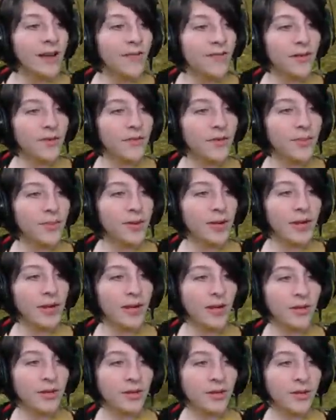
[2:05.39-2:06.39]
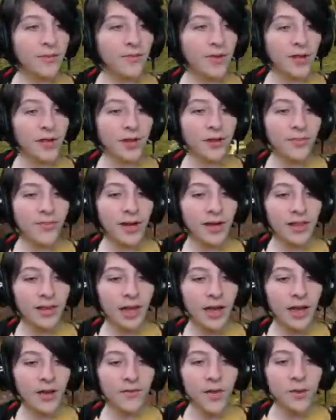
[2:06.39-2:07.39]
never been in a YouTube video in my
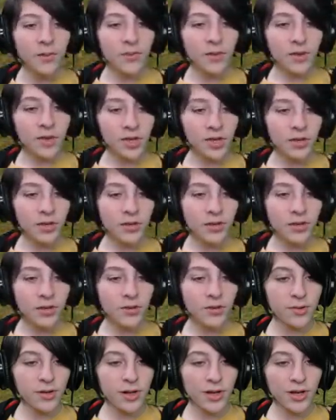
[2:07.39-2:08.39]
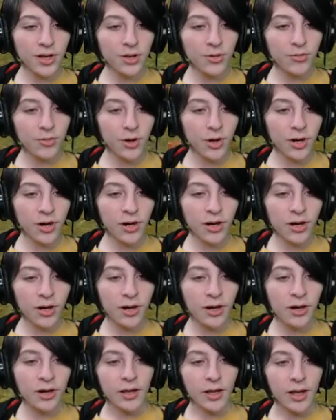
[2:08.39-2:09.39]
life. Well, there you go. Now you
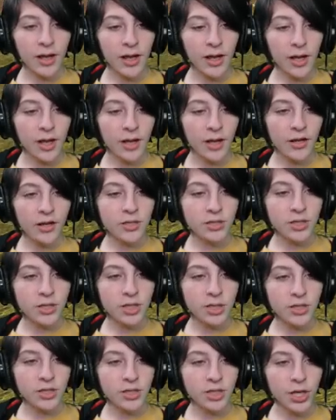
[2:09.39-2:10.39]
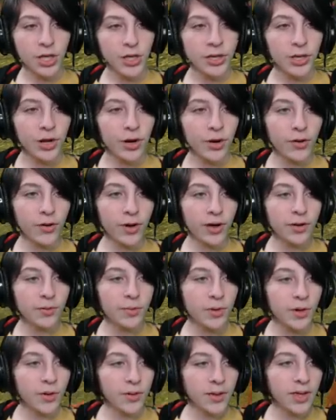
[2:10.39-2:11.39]
are. And just so you know, I
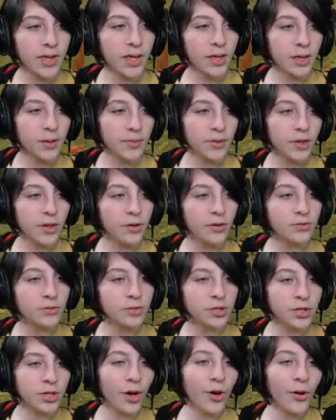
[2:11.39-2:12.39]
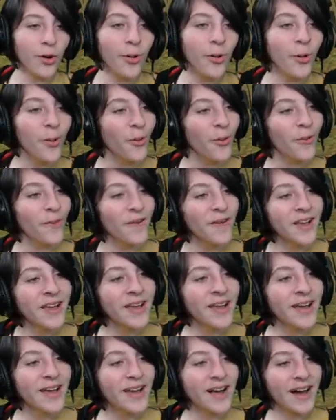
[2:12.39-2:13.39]
won't eat you, so
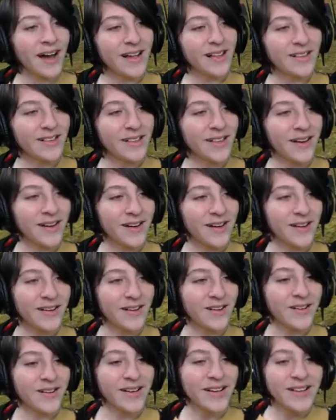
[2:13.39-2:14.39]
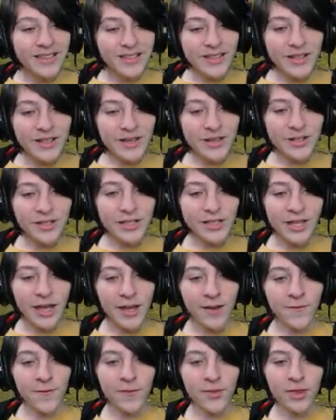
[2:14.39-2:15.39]
hello. You're
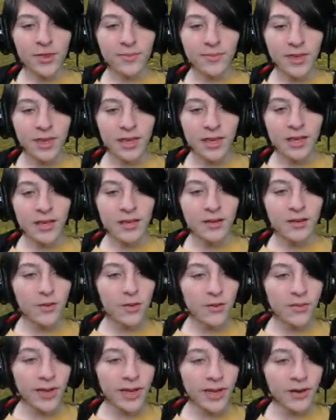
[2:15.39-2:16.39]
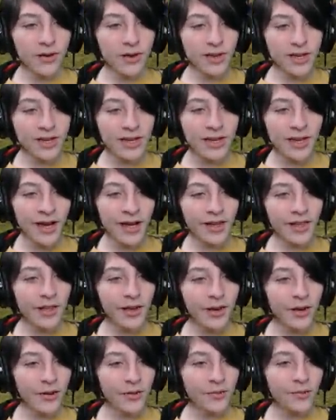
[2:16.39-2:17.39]
safe with me. Oh my god.
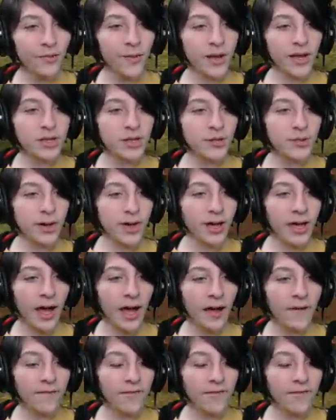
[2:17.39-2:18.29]
Hello. Wait, do I have